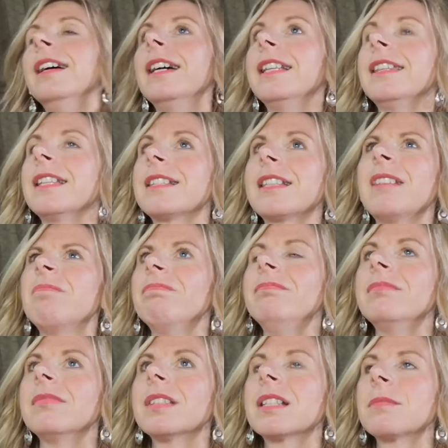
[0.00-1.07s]
And they said,
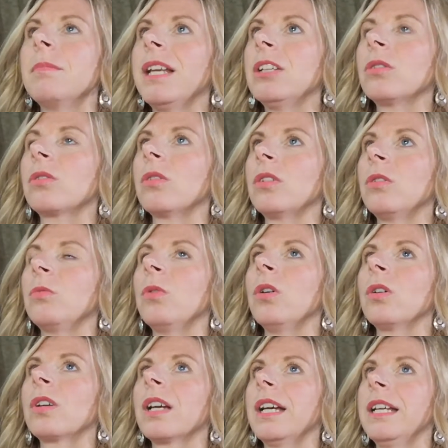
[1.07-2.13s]
it's may not gonna
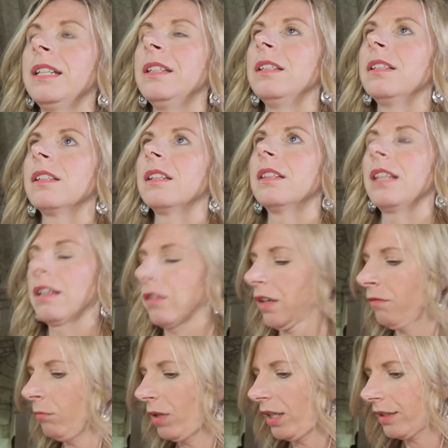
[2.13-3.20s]
work. And they've
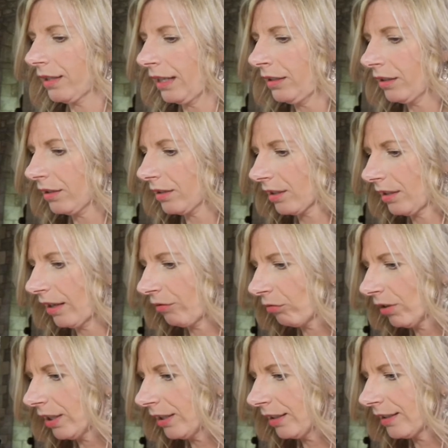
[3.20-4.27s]
given me a sentence and I've
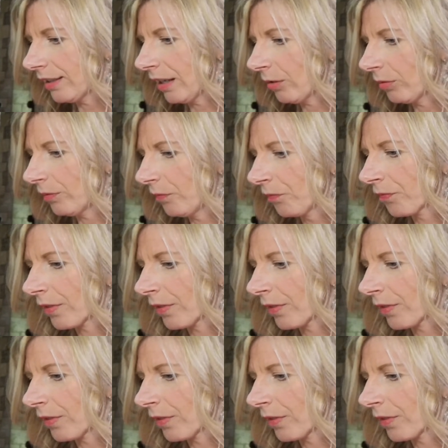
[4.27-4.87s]
written it down.